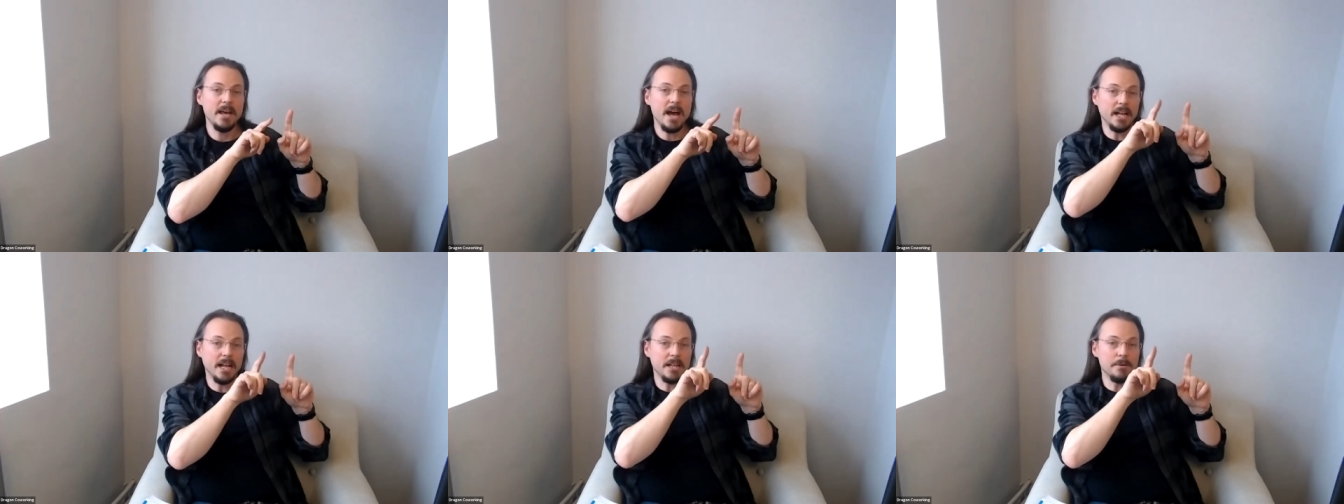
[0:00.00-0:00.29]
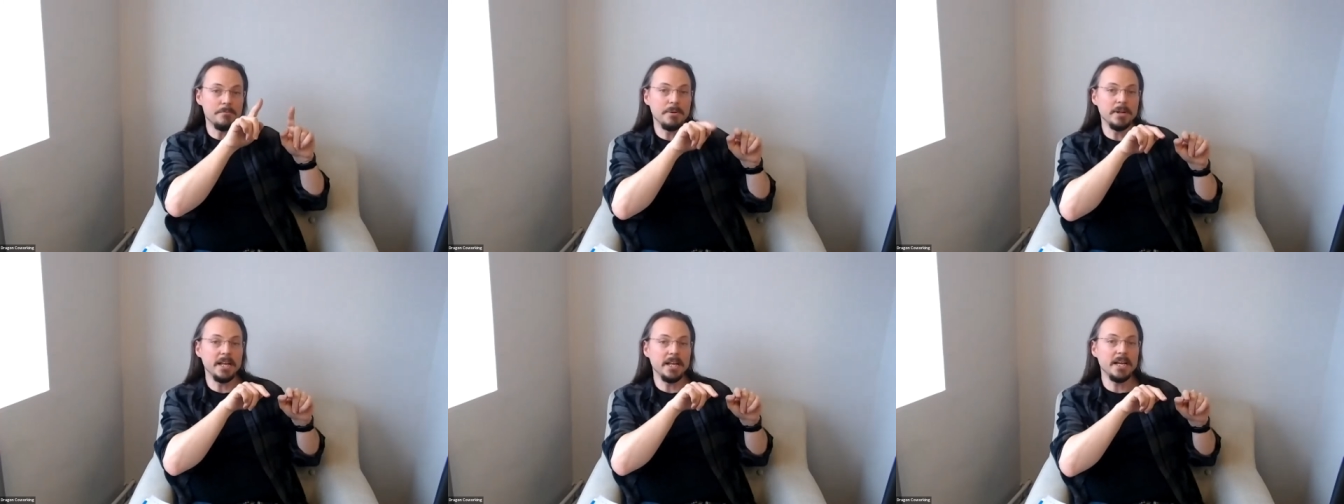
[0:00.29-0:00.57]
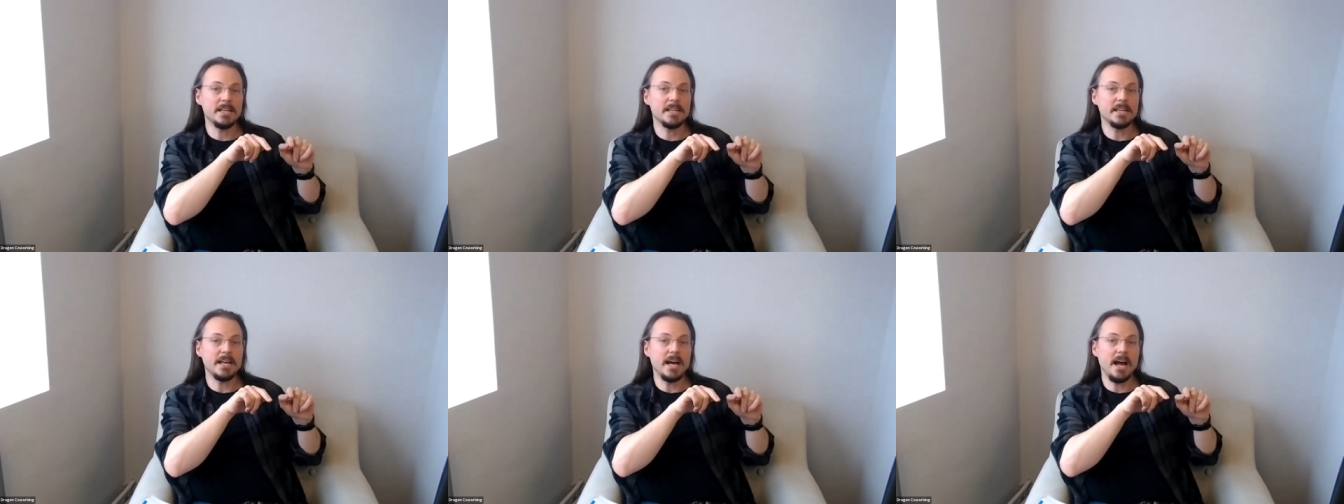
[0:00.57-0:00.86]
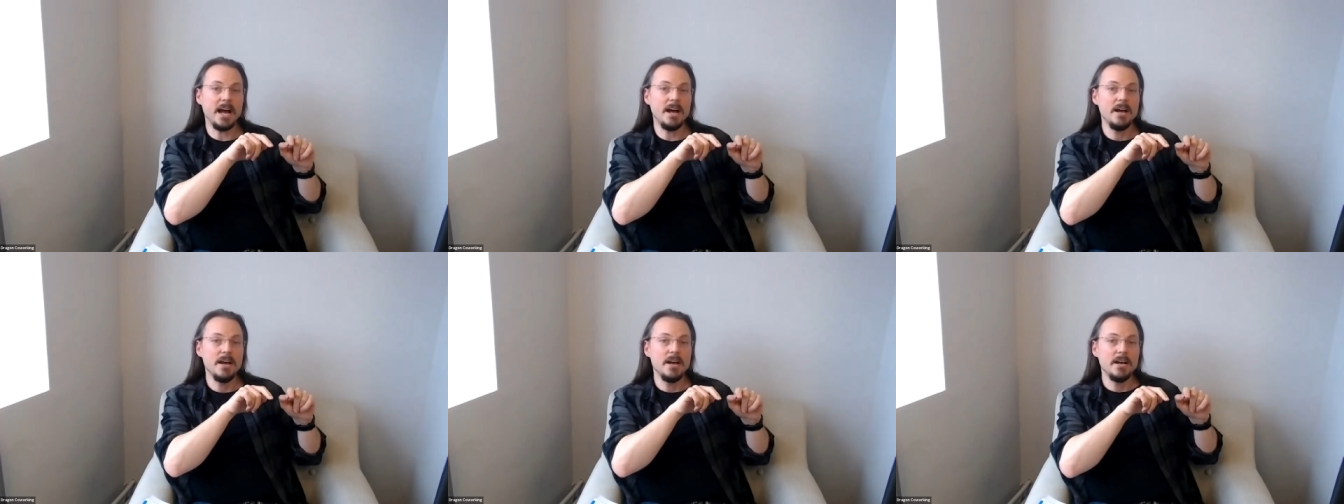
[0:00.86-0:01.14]
and then beneath
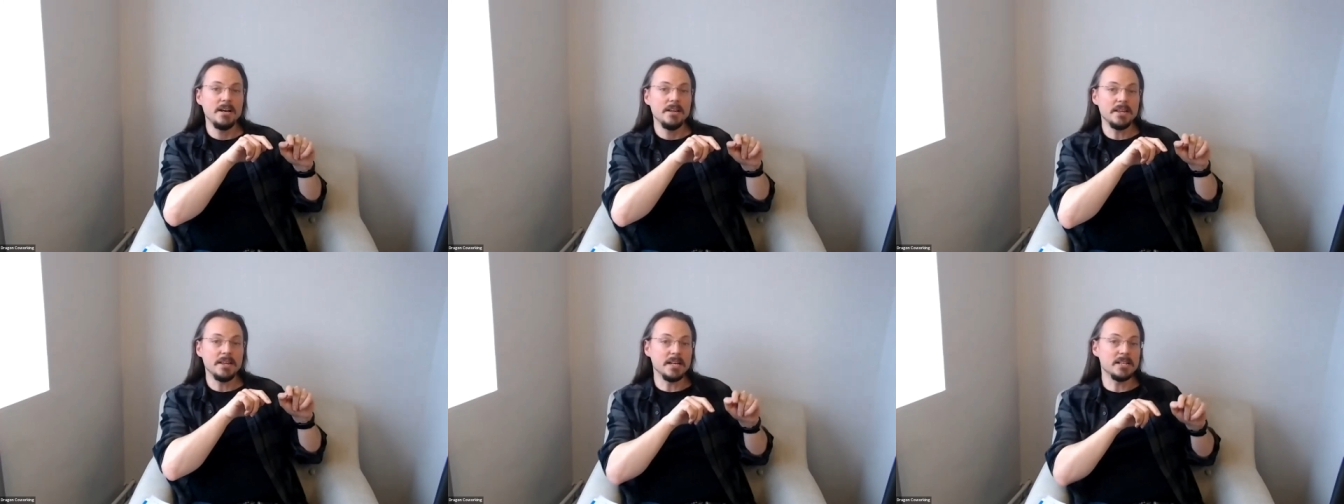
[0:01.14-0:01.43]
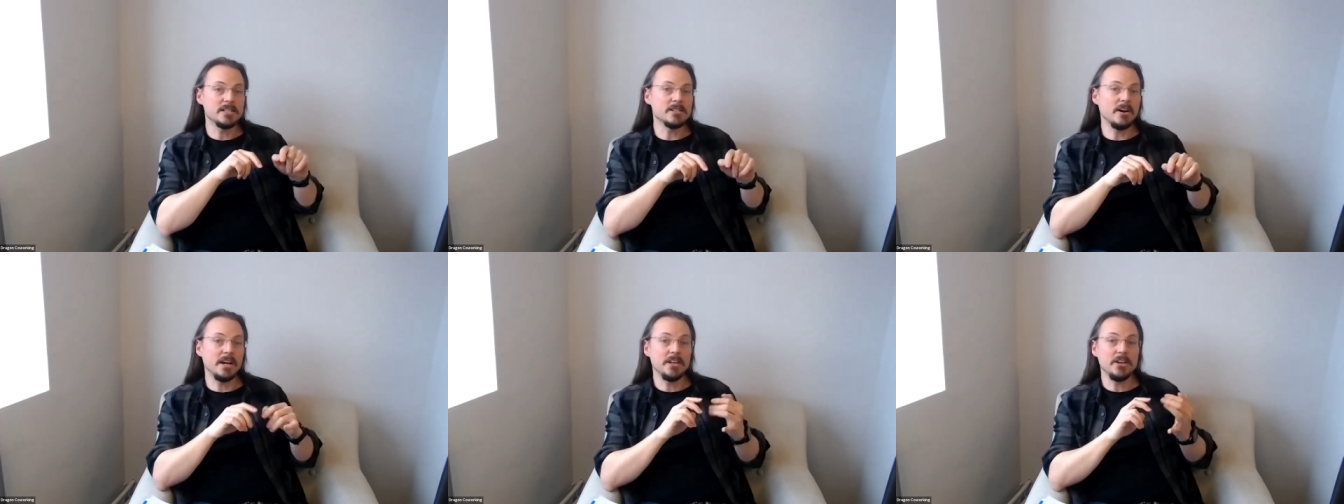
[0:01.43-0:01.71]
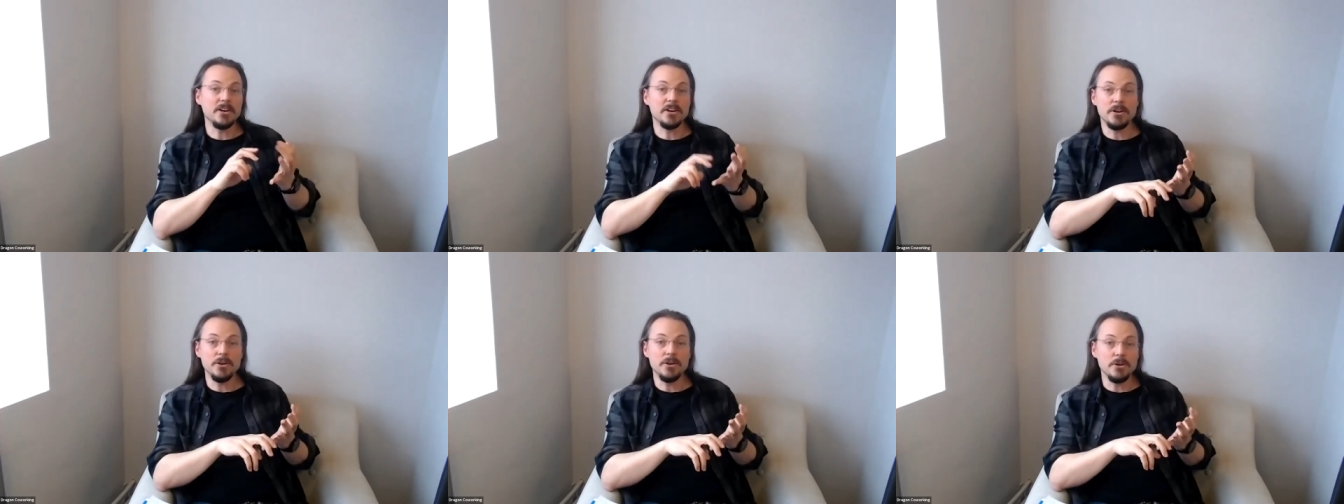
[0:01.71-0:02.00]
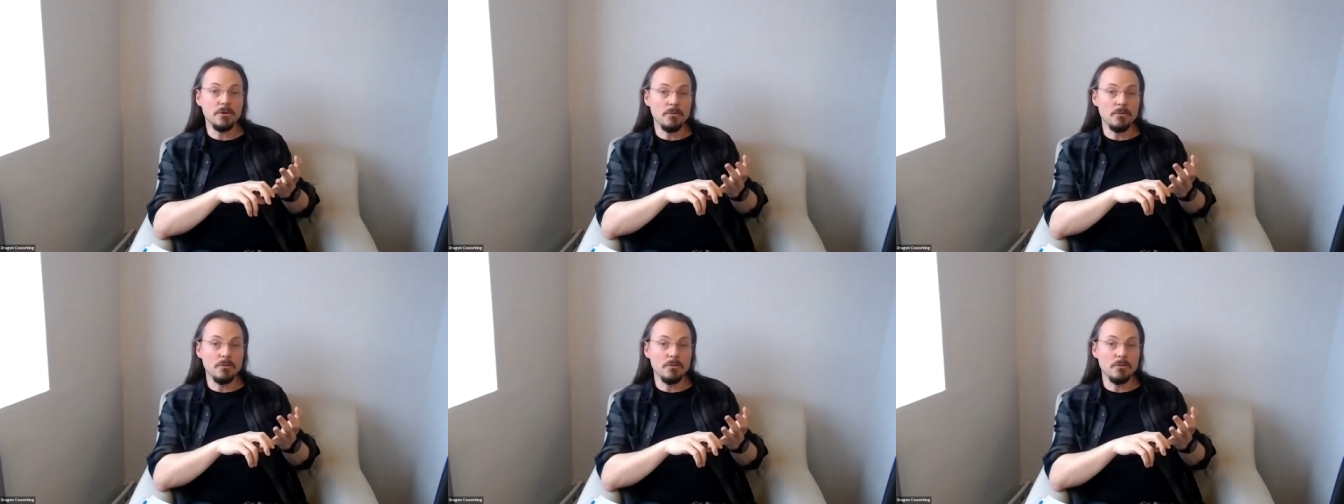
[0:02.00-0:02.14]
that, things like your Google